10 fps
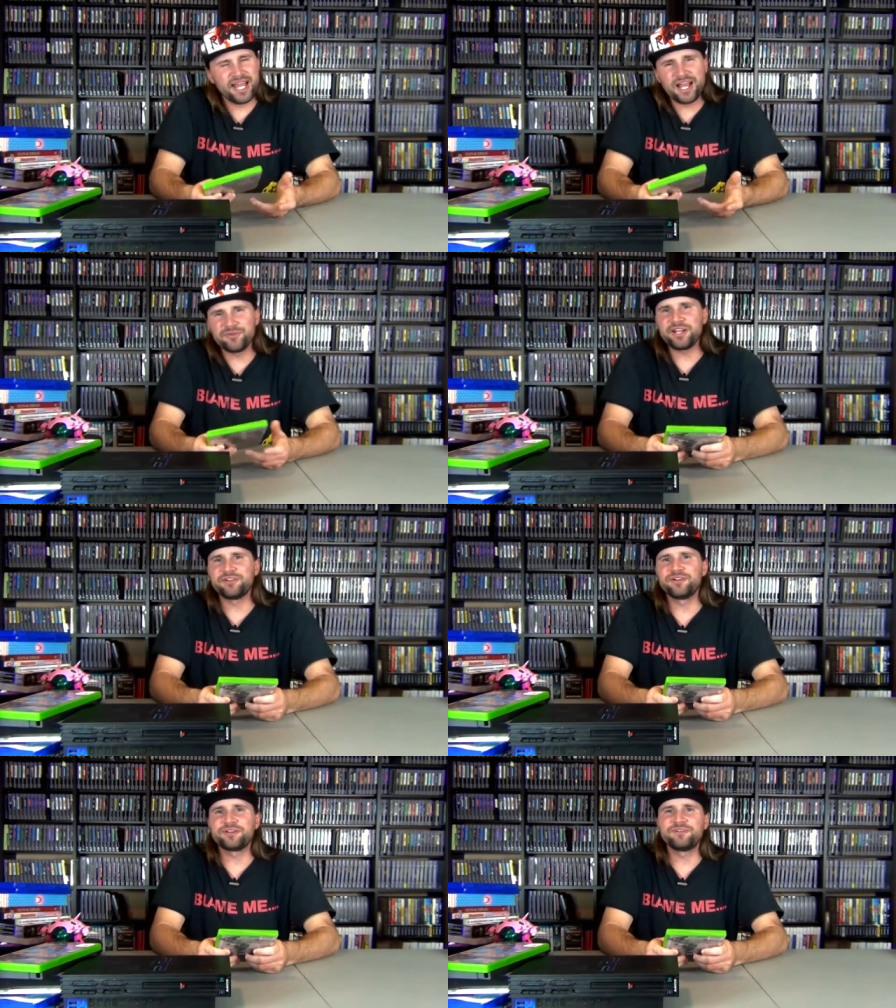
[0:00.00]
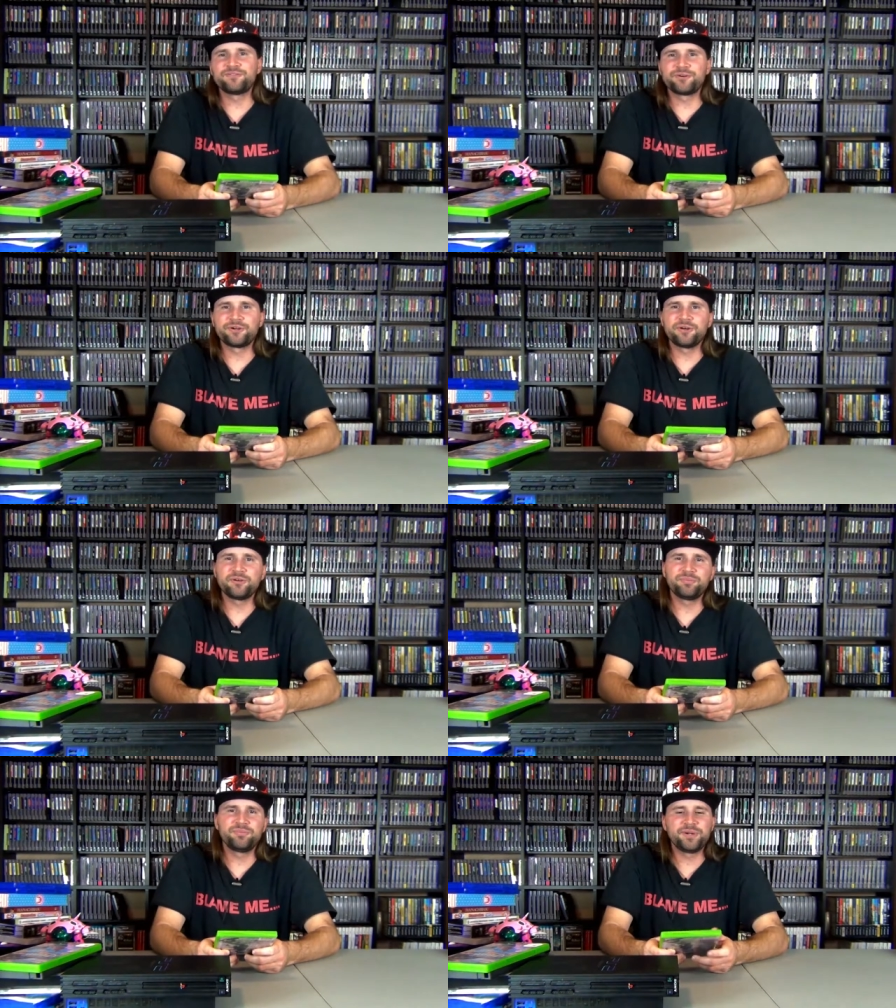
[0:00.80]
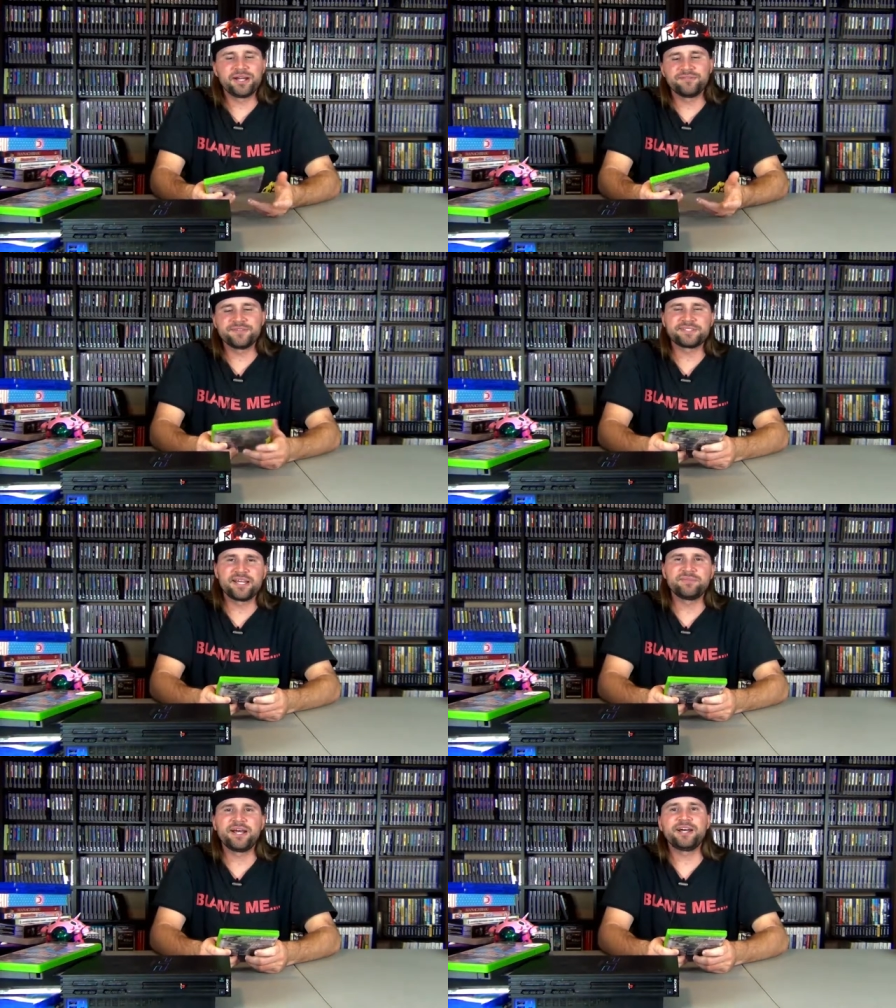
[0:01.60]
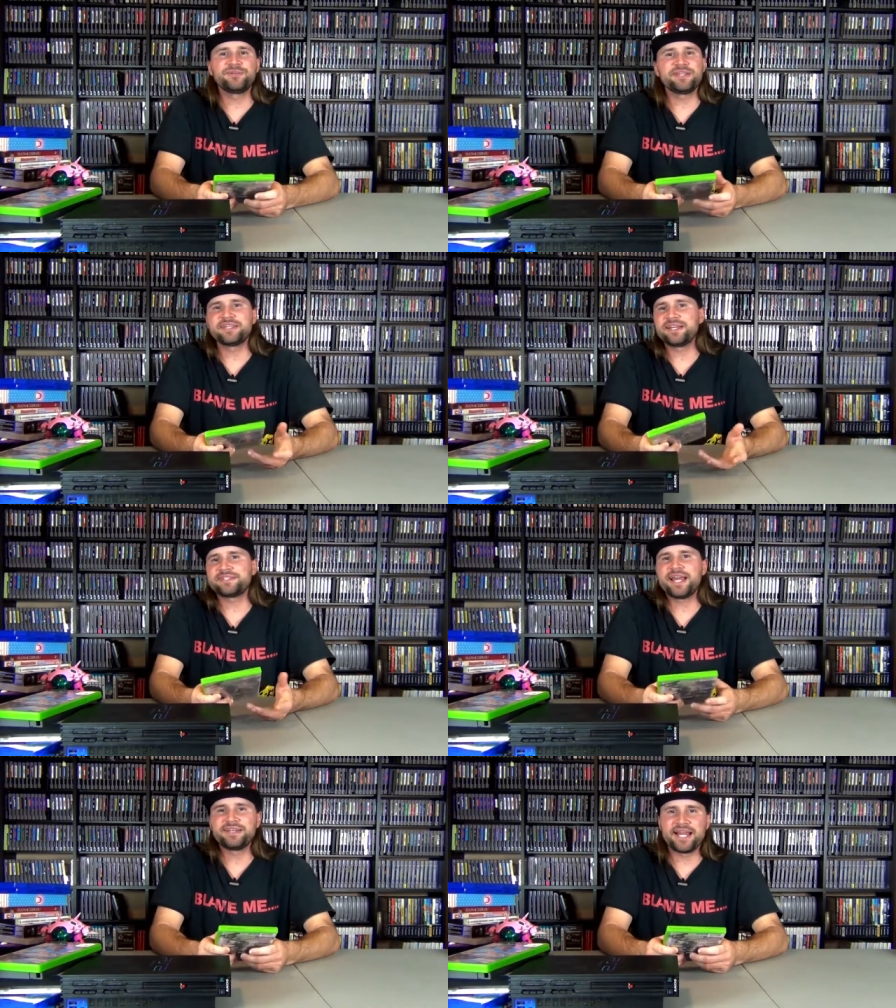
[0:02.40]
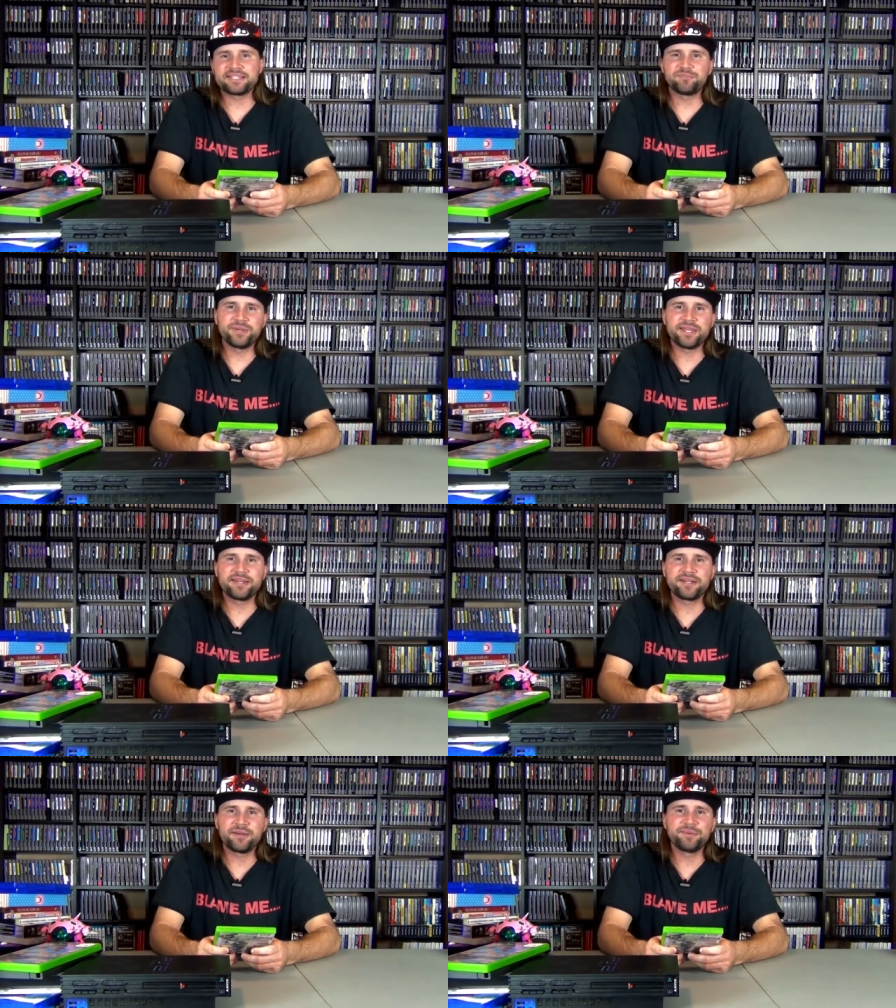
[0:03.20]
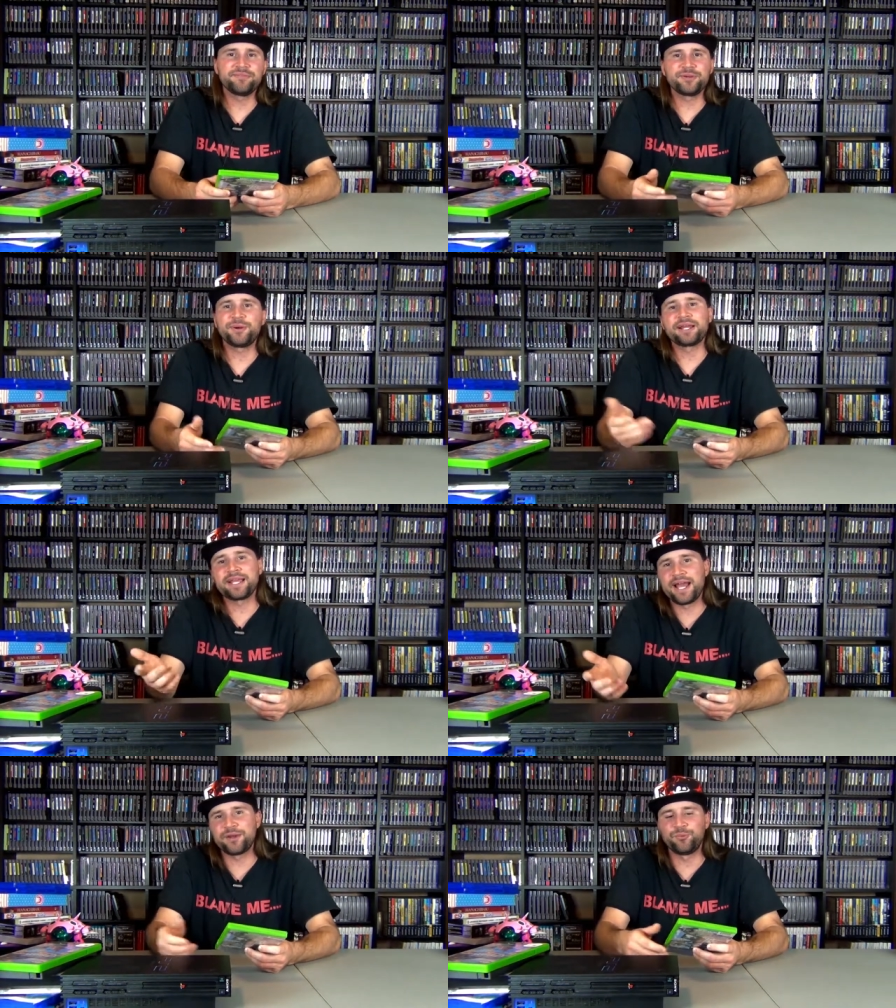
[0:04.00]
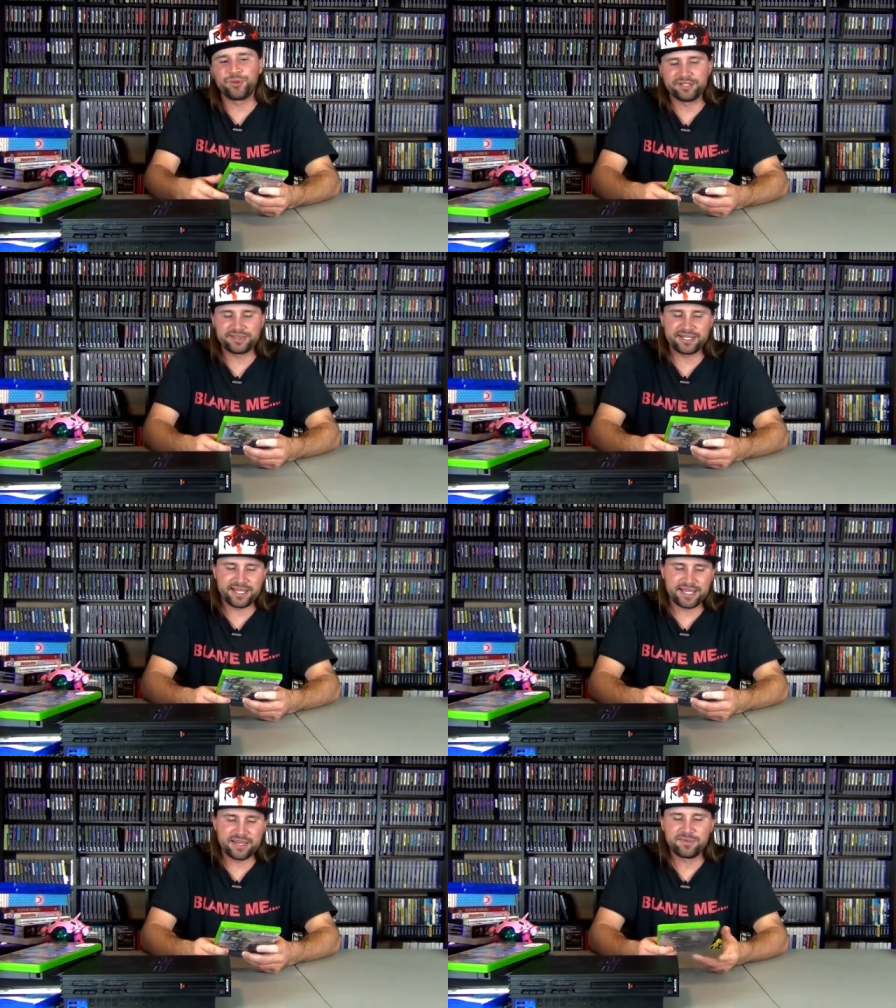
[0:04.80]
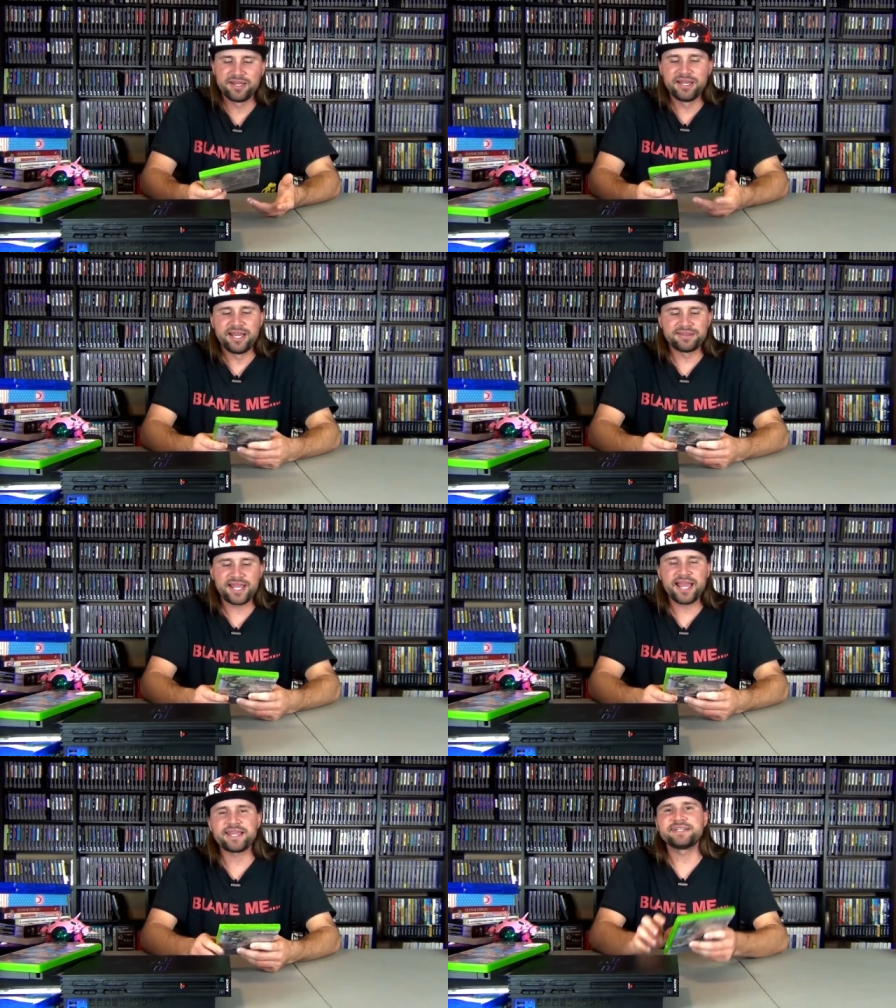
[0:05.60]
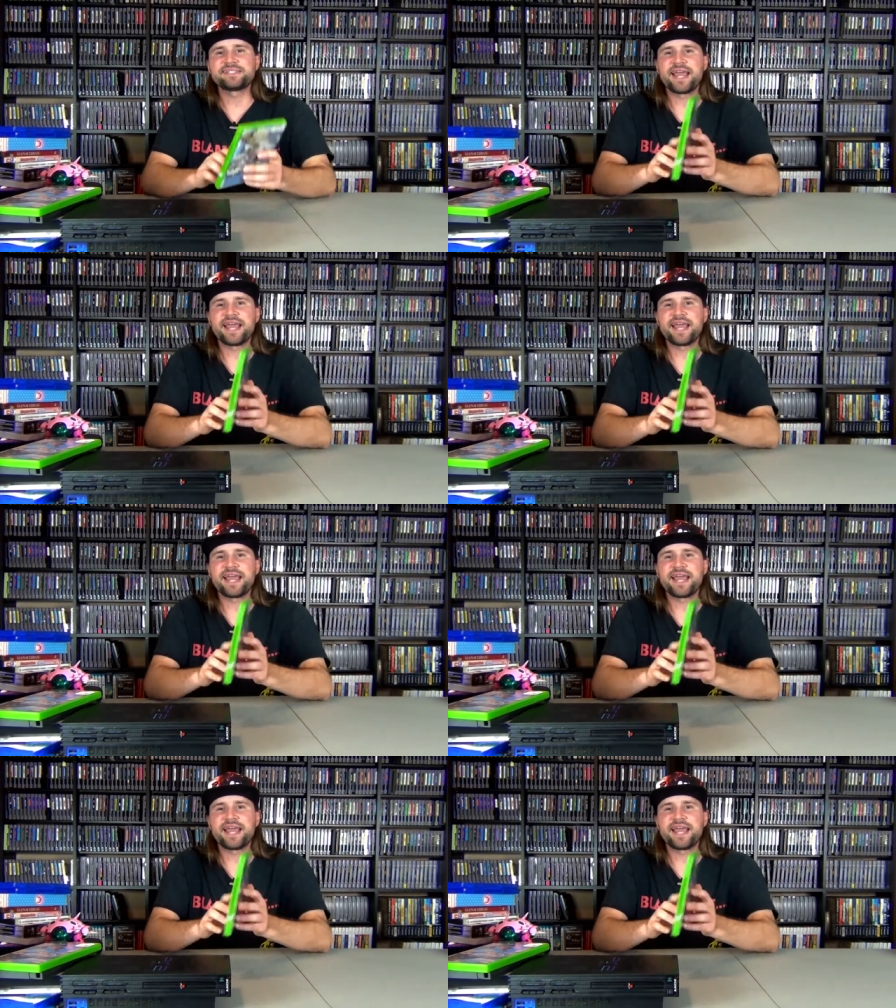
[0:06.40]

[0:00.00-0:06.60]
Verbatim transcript: not really looking for, but for some odd reason I decided not to pick it up, even though I kind of want the game, and that is